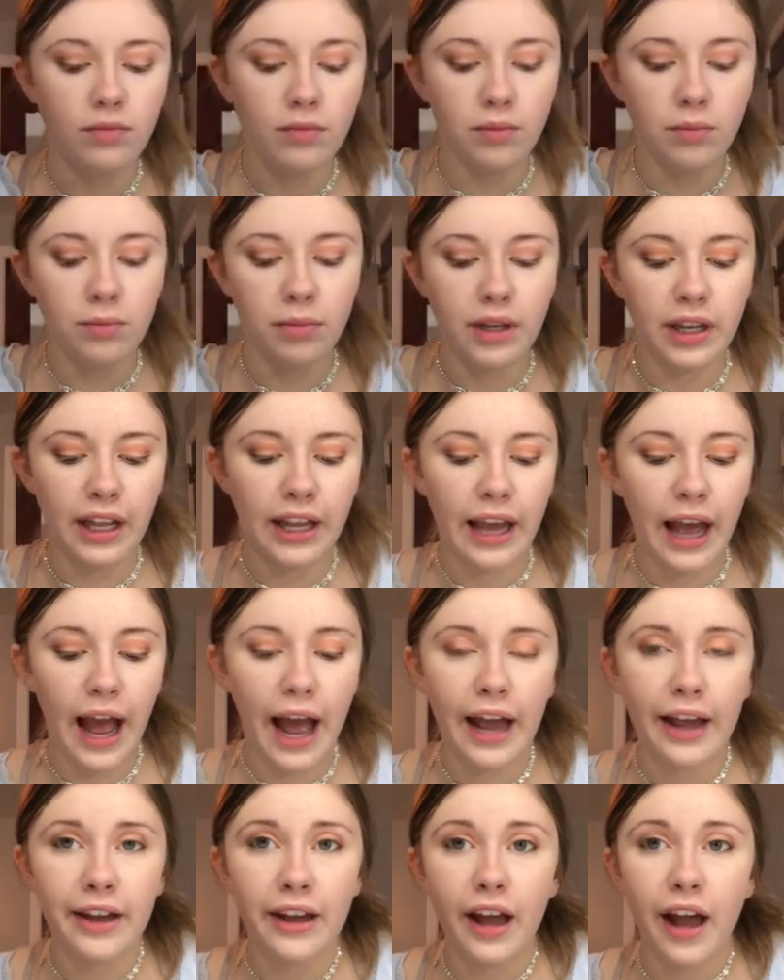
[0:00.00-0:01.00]
But like
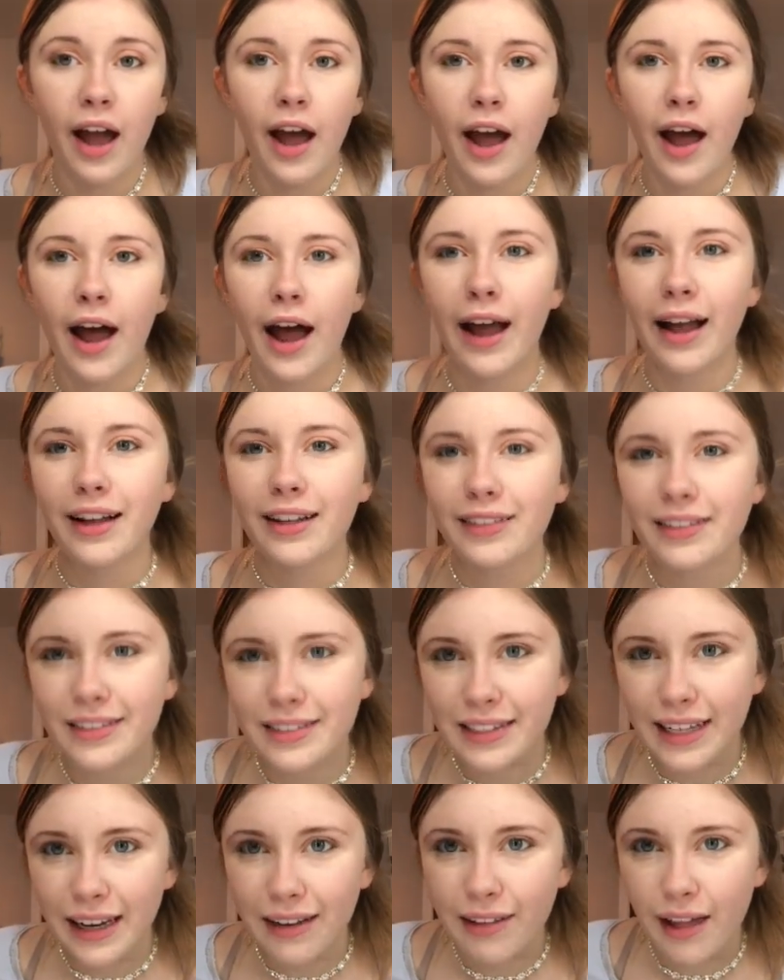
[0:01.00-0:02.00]
I like to
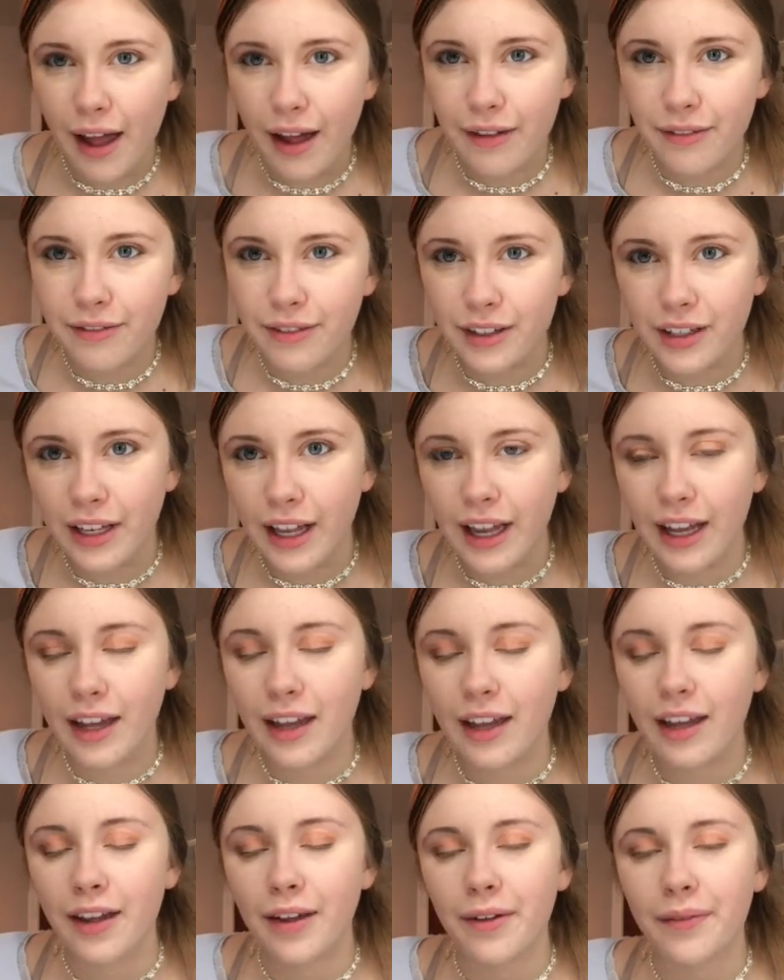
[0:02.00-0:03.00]
say that for
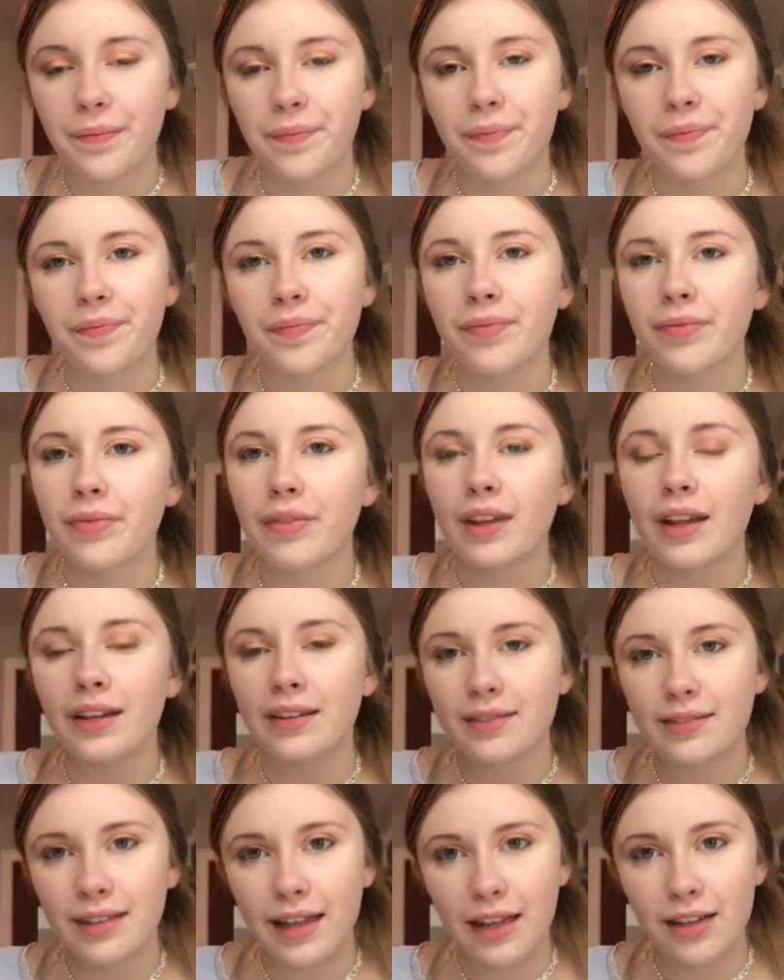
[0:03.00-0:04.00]
like
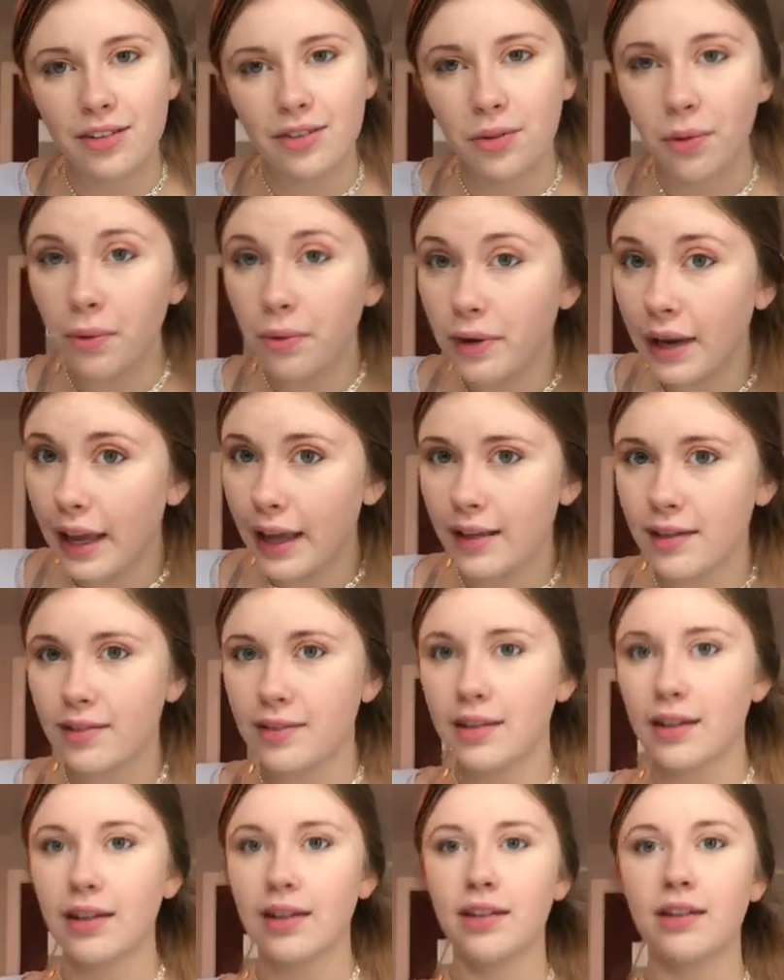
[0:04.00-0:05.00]
school
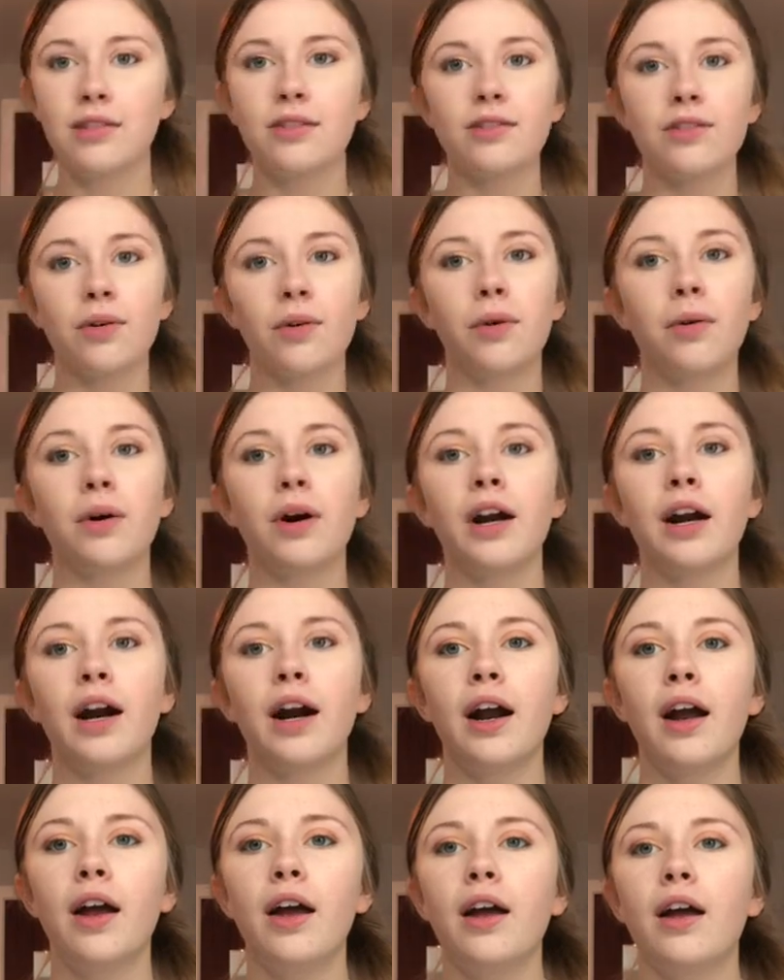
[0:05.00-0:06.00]
dances or
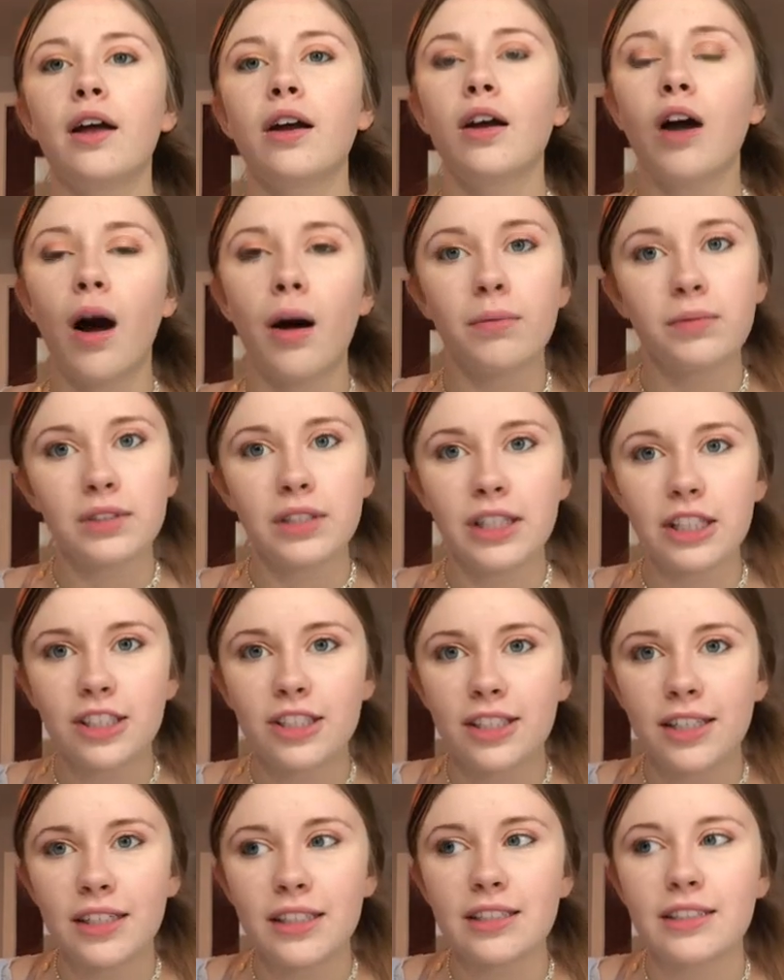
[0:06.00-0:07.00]

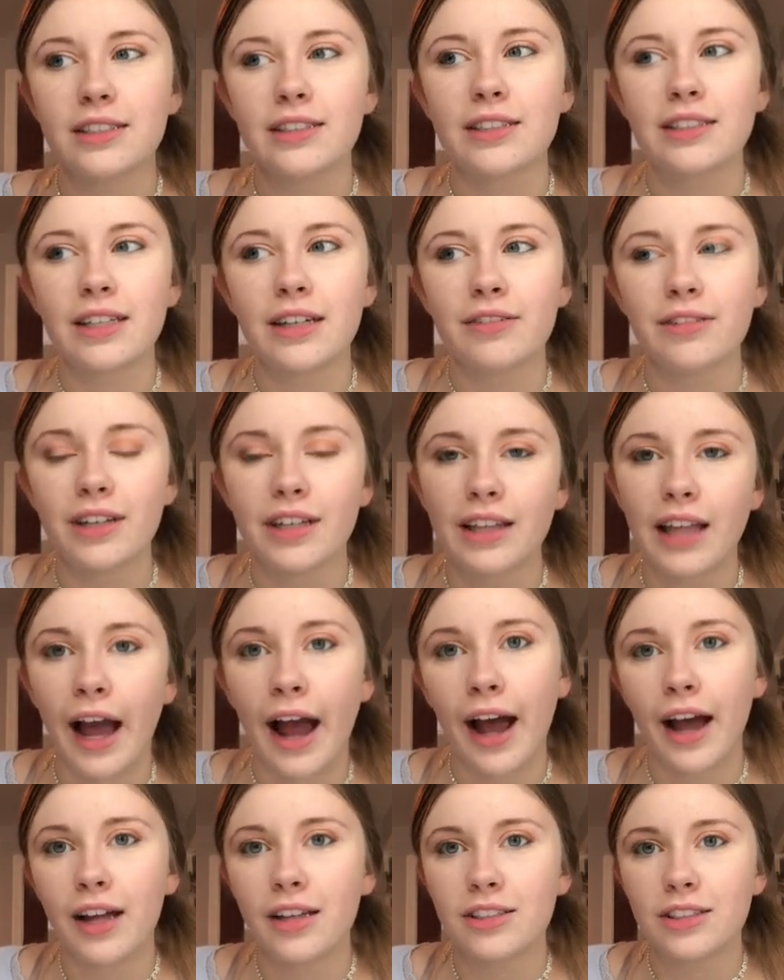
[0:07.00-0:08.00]
competitions and stuff like
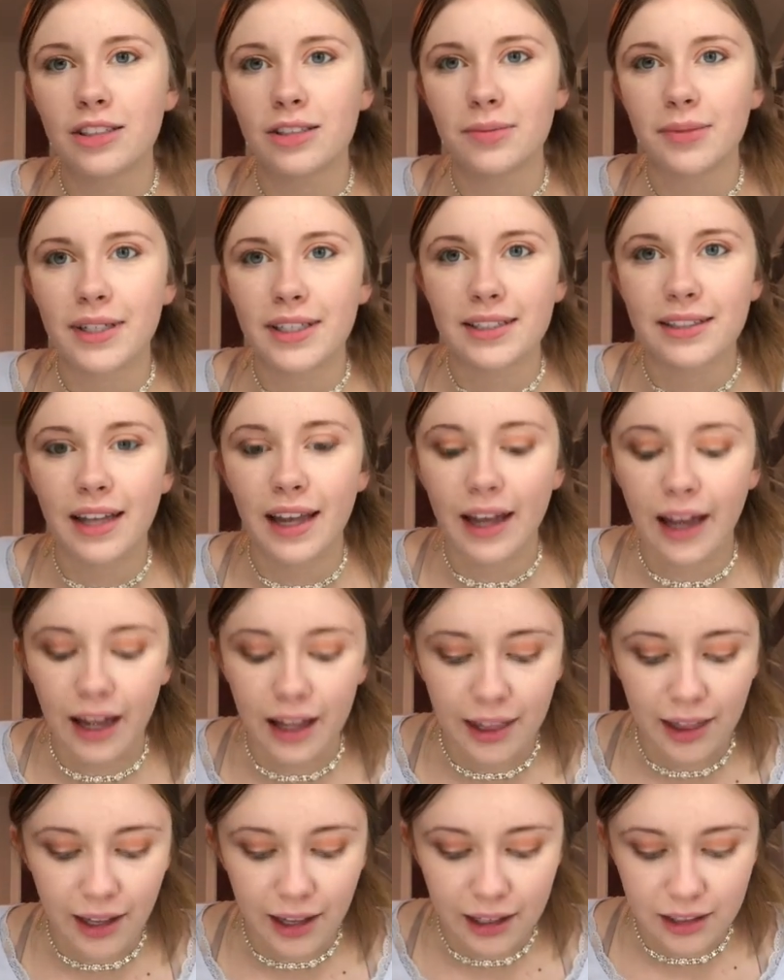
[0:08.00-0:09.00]
that, just because like I
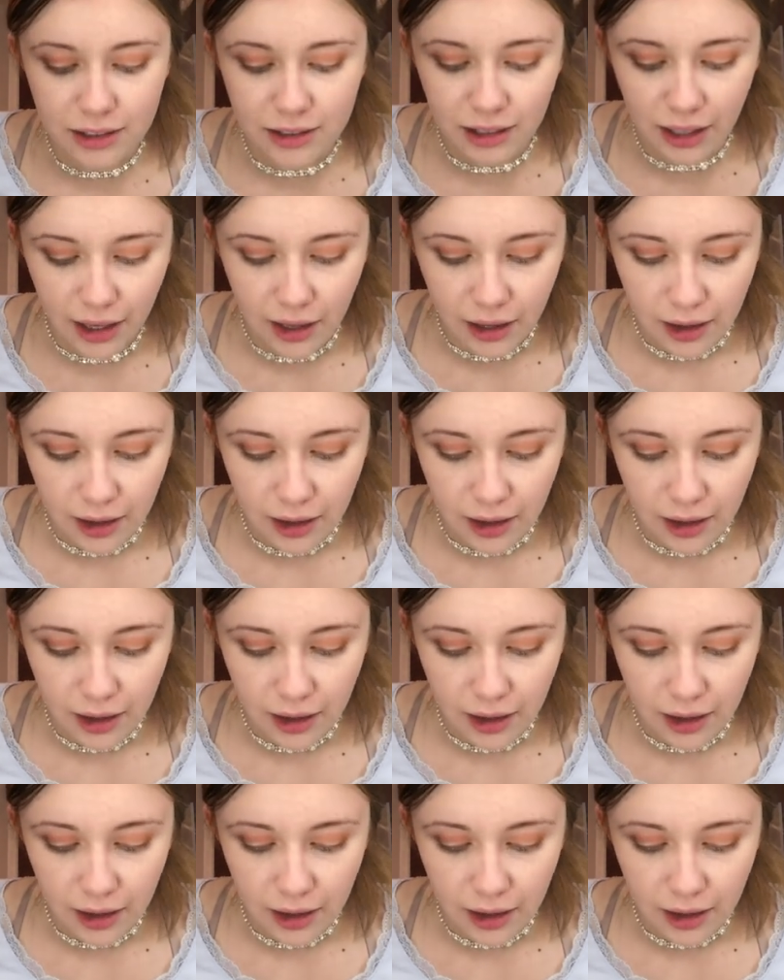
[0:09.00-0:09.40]
think it's like